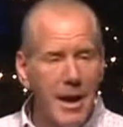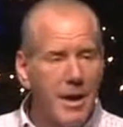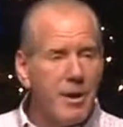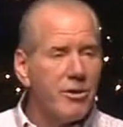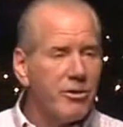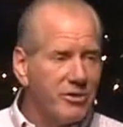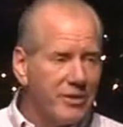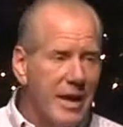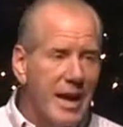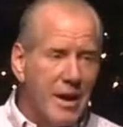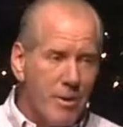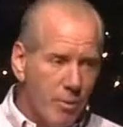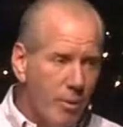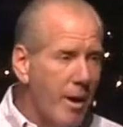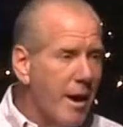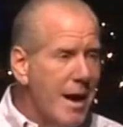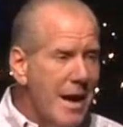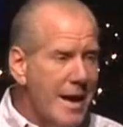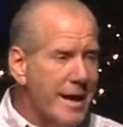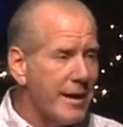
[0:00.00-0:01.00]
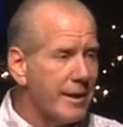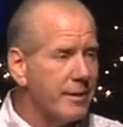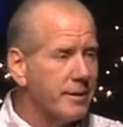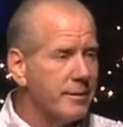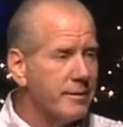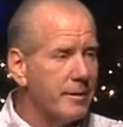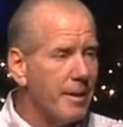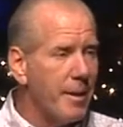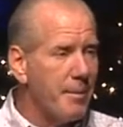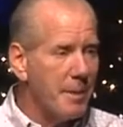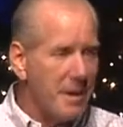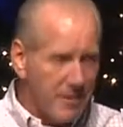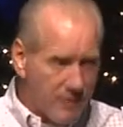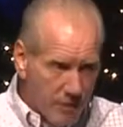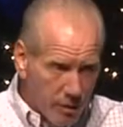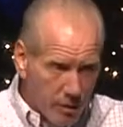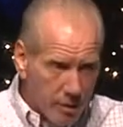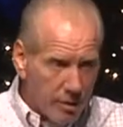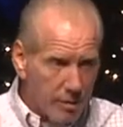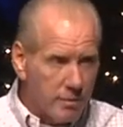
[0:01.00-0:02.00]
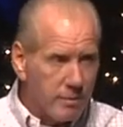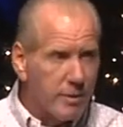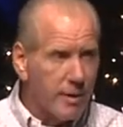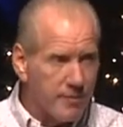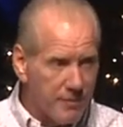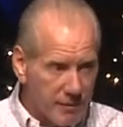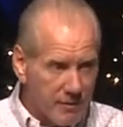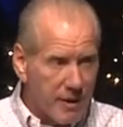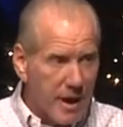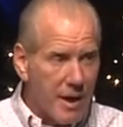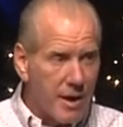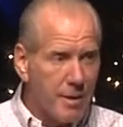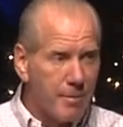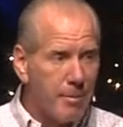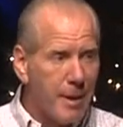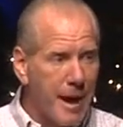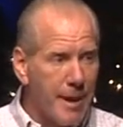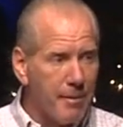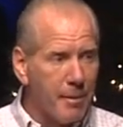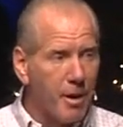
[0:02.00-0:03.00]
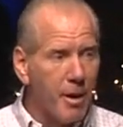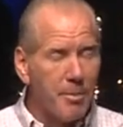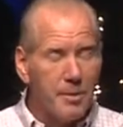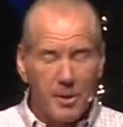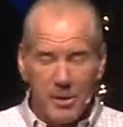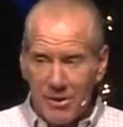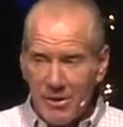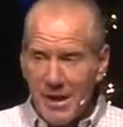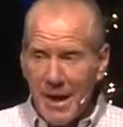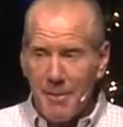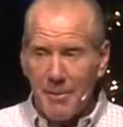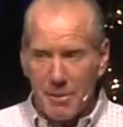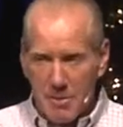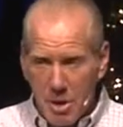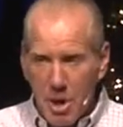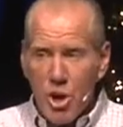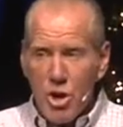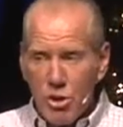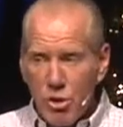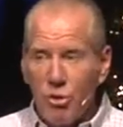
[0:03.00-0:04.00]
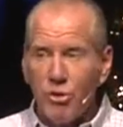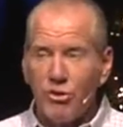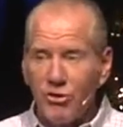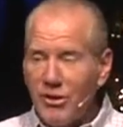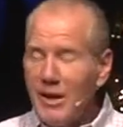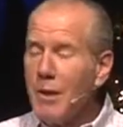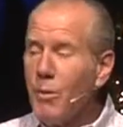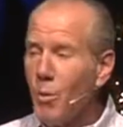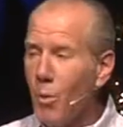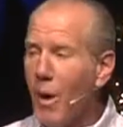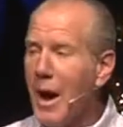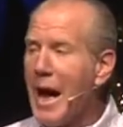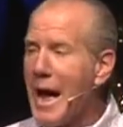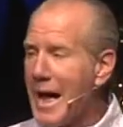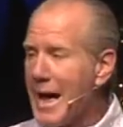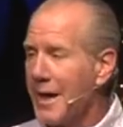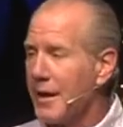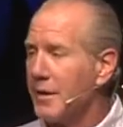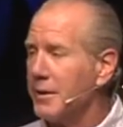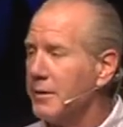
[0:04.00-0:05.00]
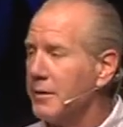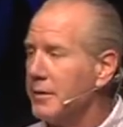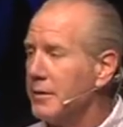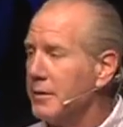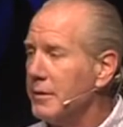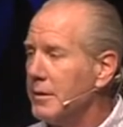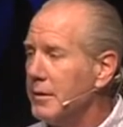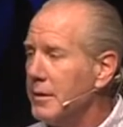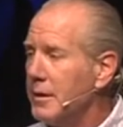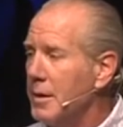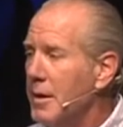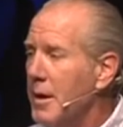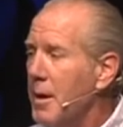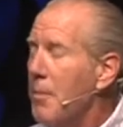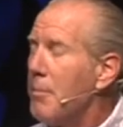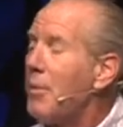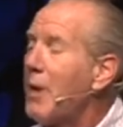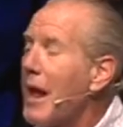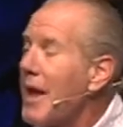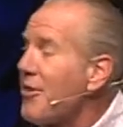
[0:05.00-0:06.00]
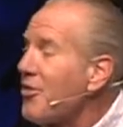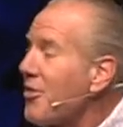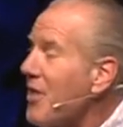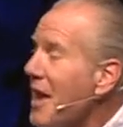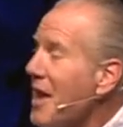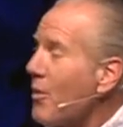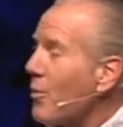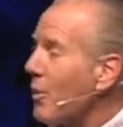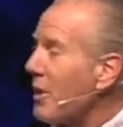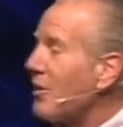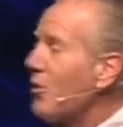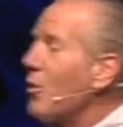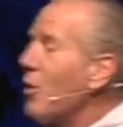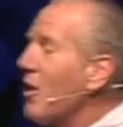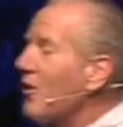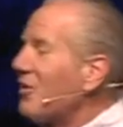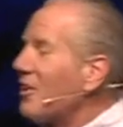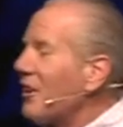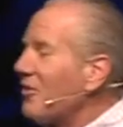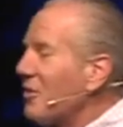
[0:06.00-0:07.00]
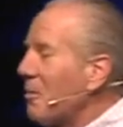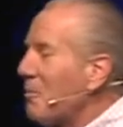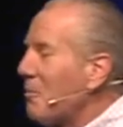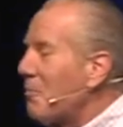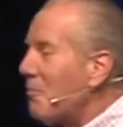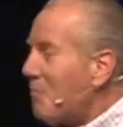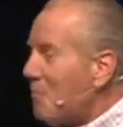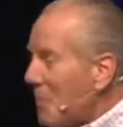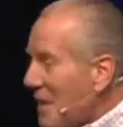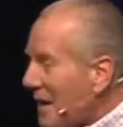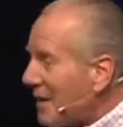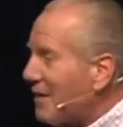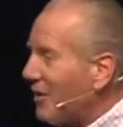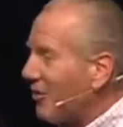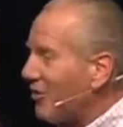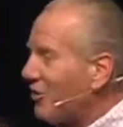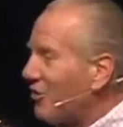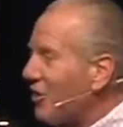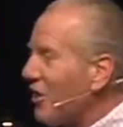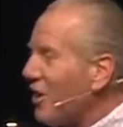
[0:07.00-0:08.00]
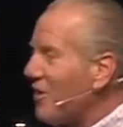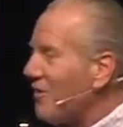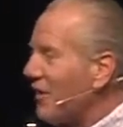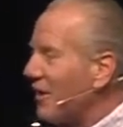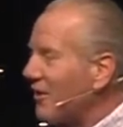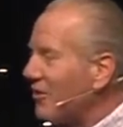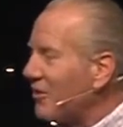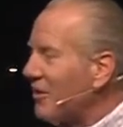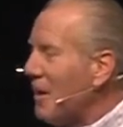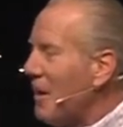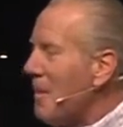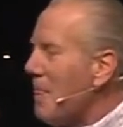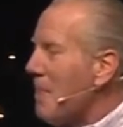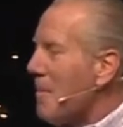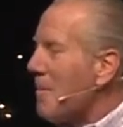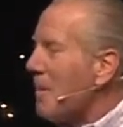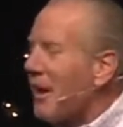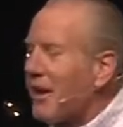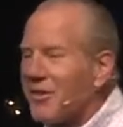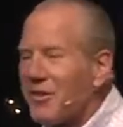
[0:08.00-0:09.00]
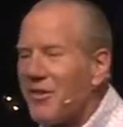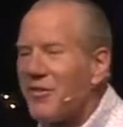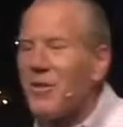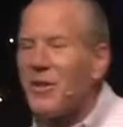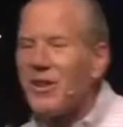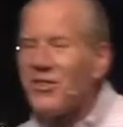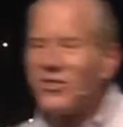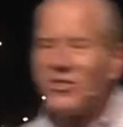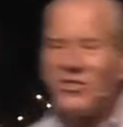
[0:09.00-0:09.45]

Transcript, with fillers: I understand why. I mean, if you can, if you've got your Bible open or your tablet, you see why. But I think we do ourselves a big disservice because if we